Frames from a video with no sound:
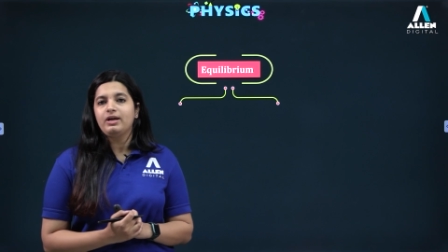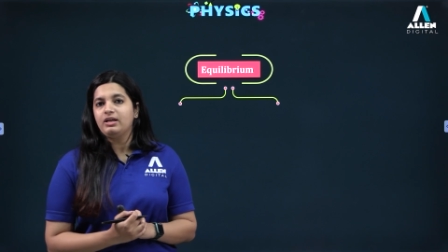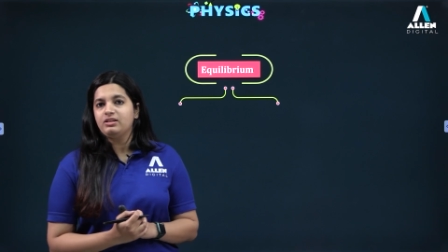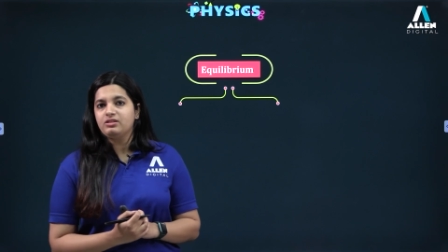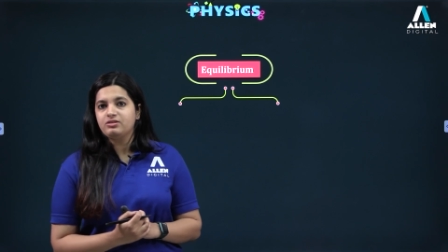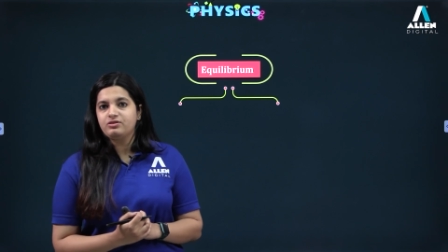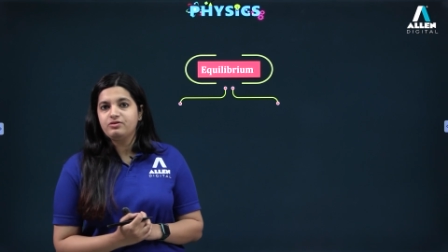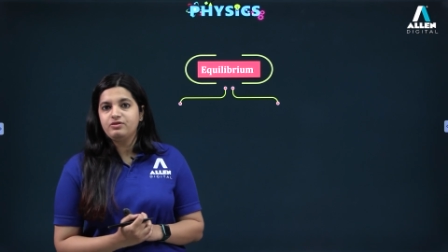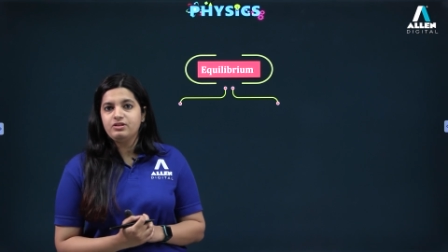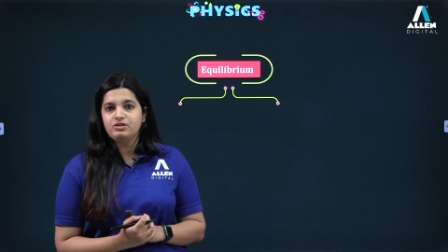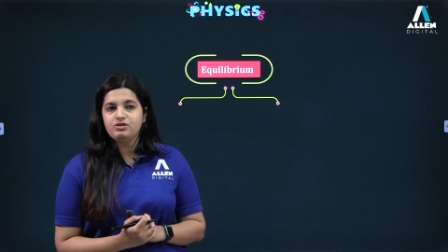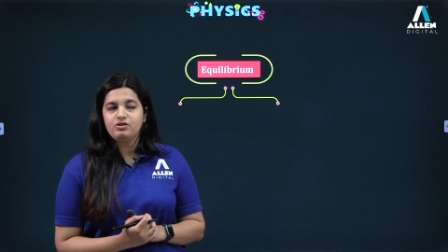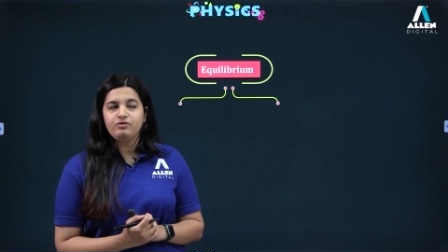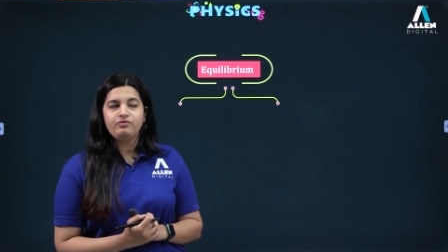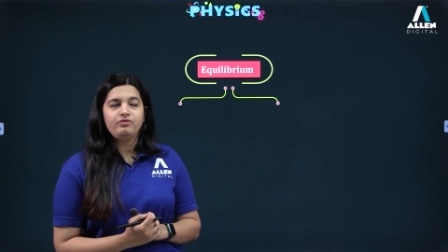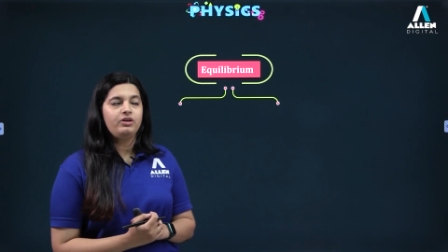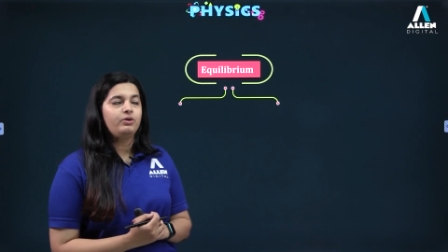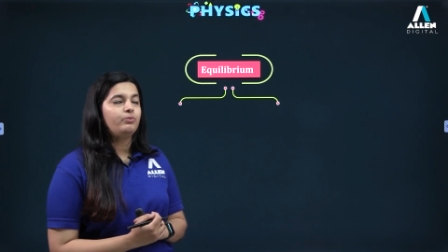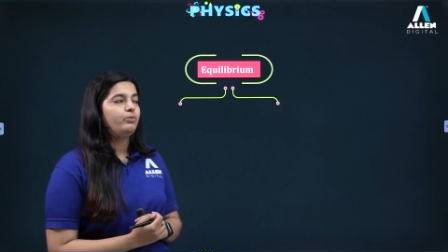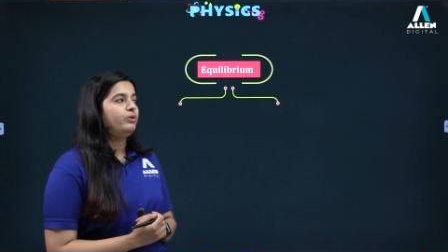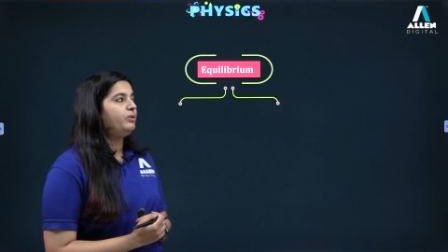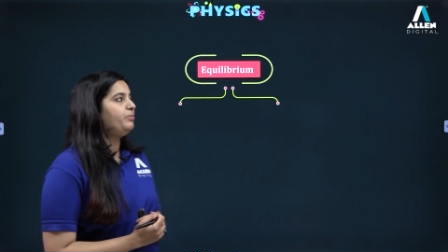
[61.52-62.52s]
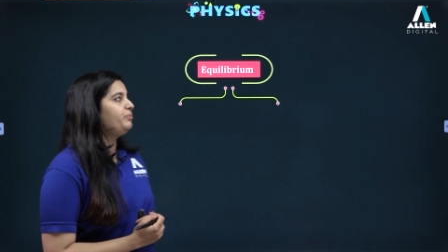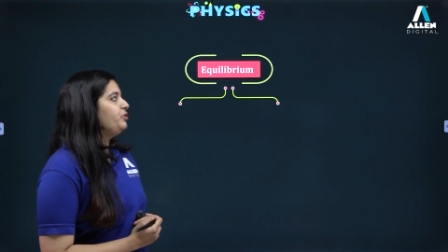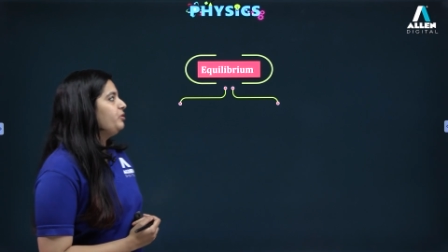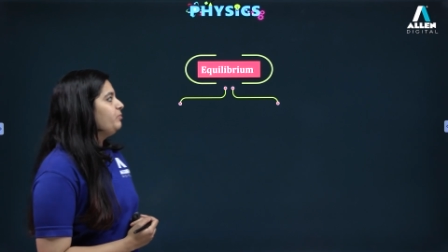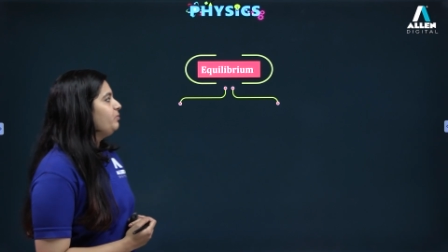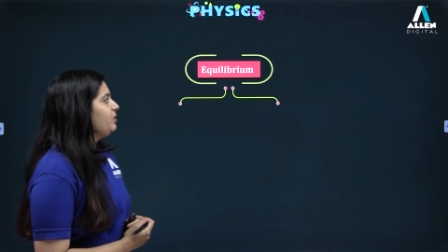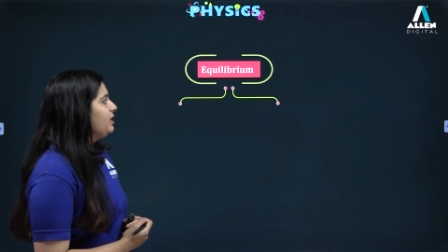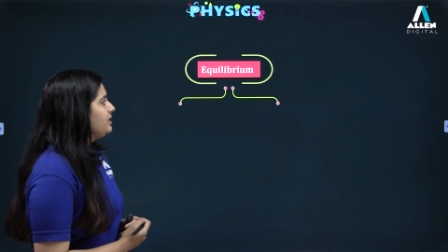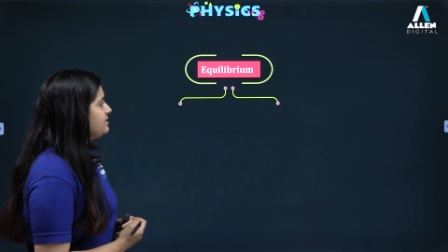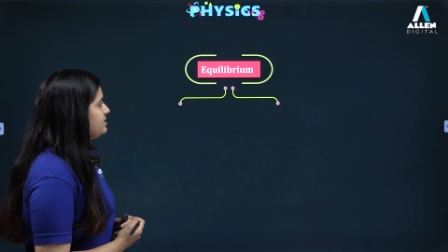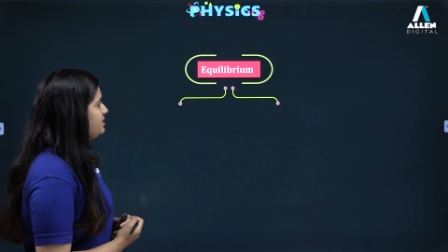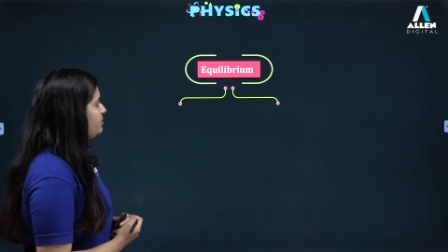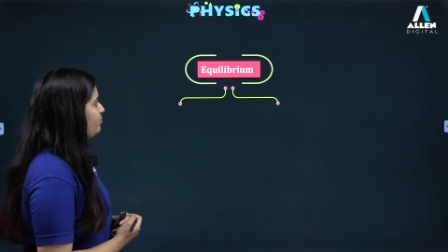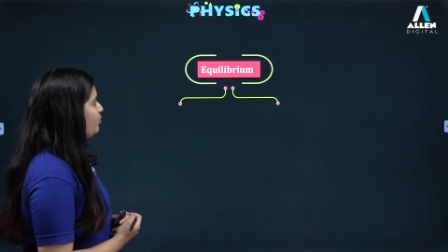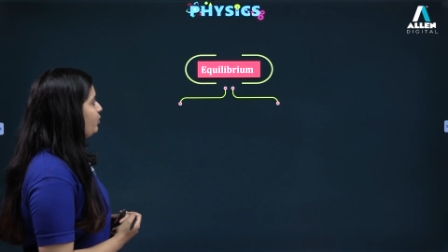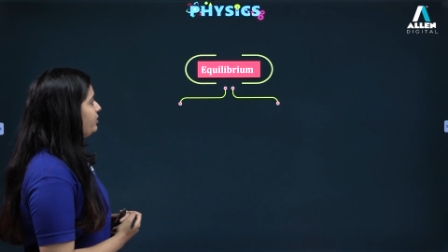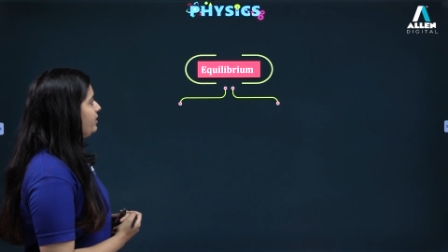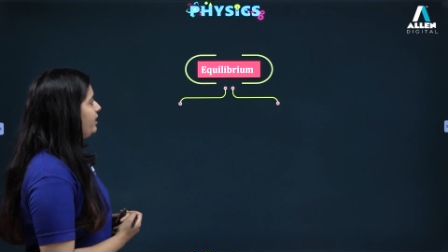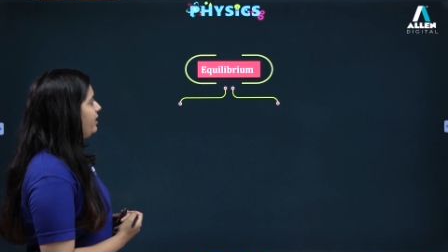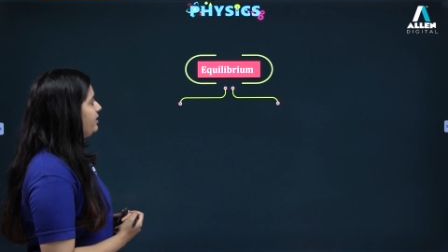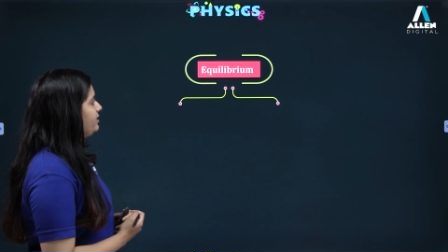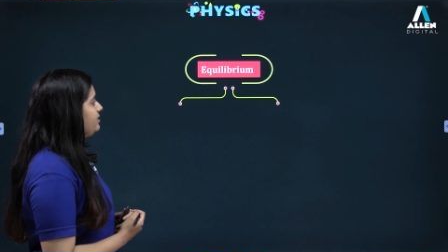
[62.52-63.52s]
categories of equilibrium. Let's see
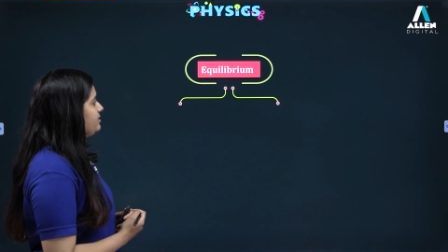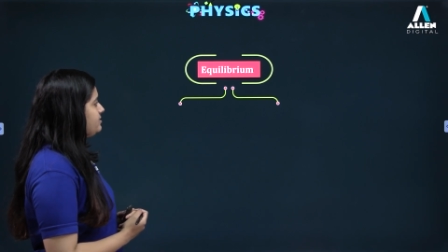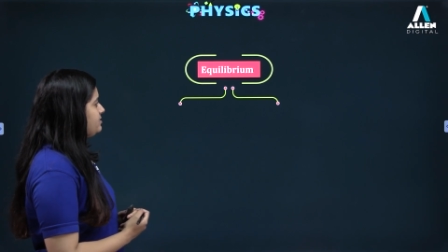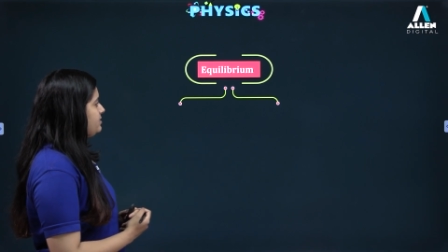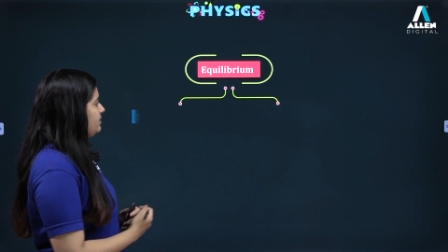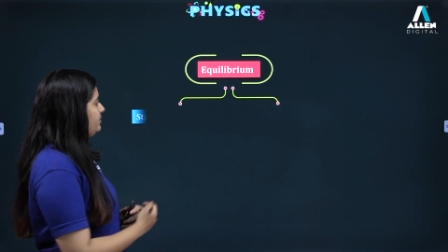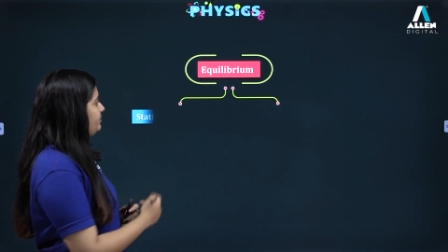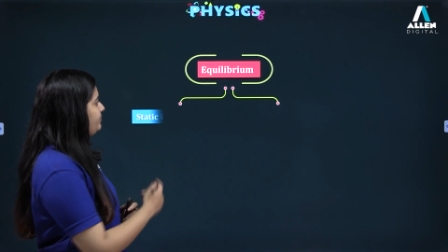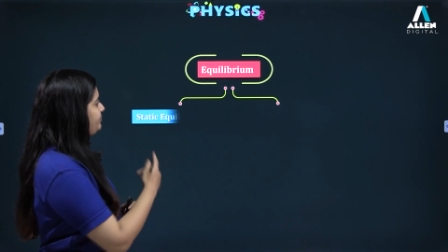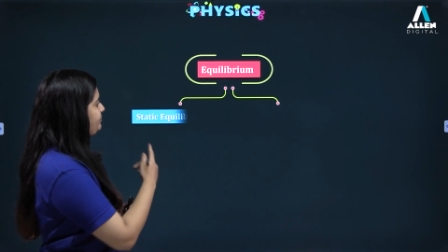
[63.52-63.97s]
what that is.